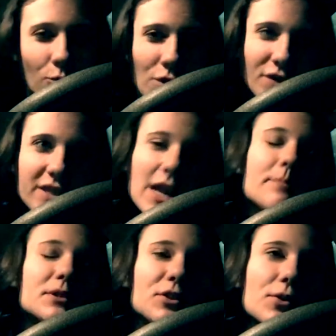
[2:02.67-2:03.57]
where this
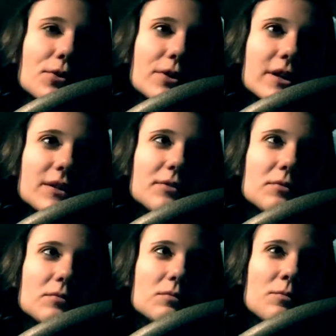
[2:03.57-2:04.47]
episode
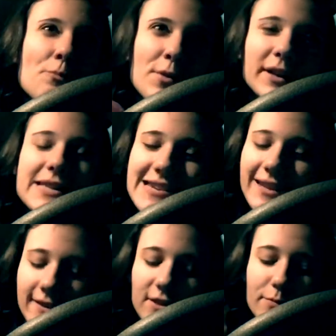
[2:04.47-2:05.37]
really
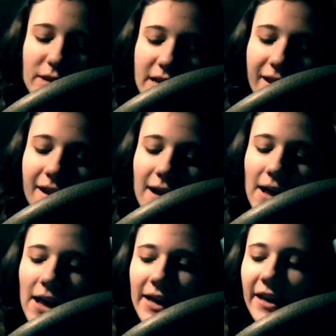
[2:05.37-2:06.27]
needed to be.
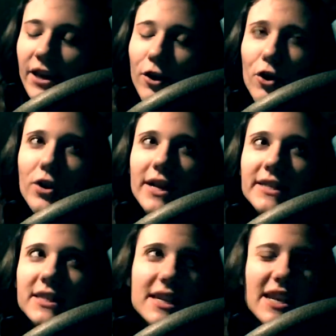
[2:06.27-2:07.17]
Here,
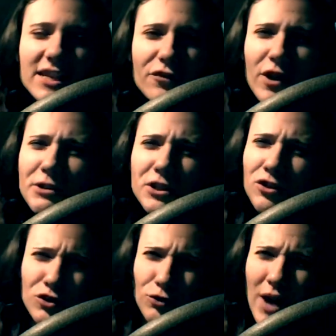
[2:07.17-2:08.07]
it's very
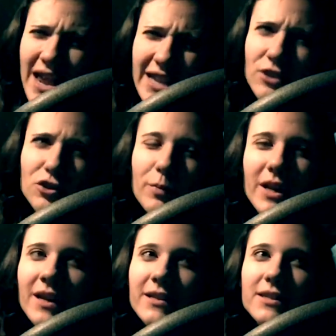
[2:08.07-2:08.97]
strange
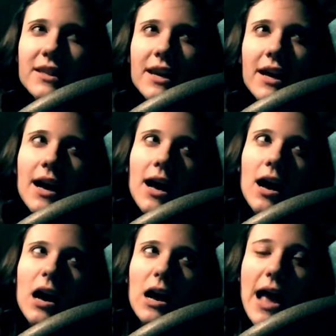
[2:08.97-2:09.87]
because
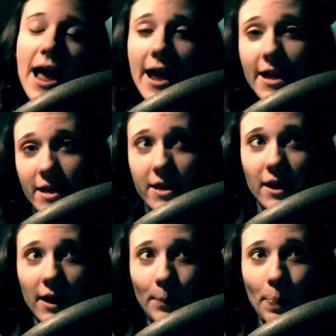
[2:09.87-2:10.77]

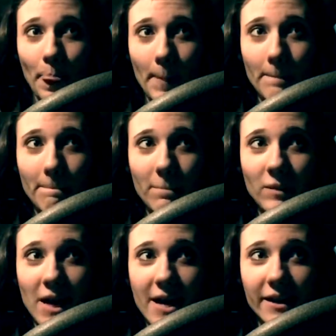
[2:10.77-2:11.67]
A,
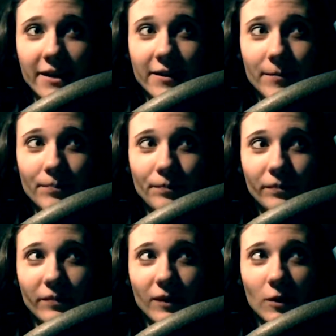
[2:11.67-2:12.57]
like,
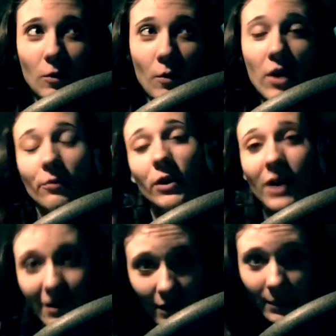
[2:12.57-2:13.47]
we
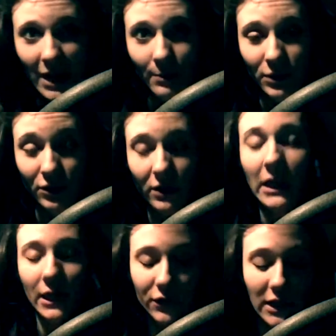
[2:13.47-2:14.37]
don't have that many episodes of
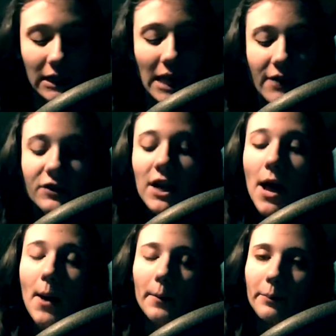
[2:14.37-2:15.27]
the X-Files left.
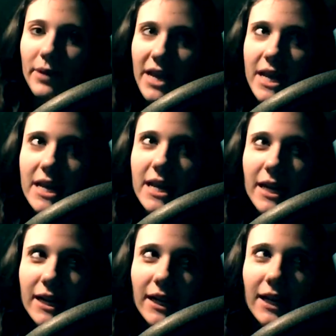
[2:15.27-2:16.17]
B,